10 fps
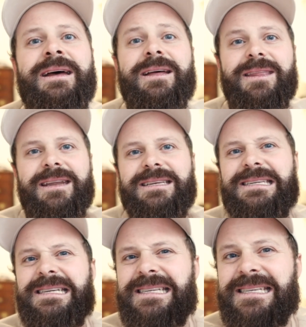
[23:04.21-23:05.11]
that is
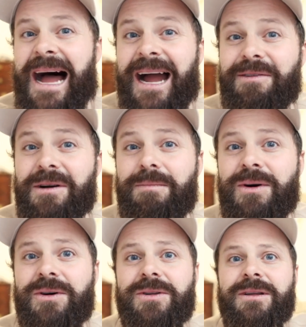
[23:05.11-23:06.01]

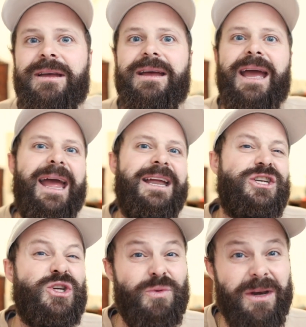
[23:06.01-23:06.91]
desirable and
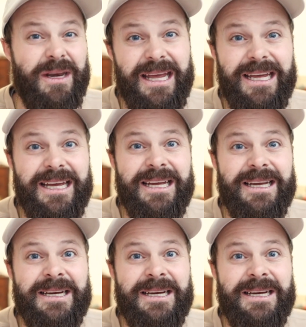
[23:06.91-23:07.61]
unique.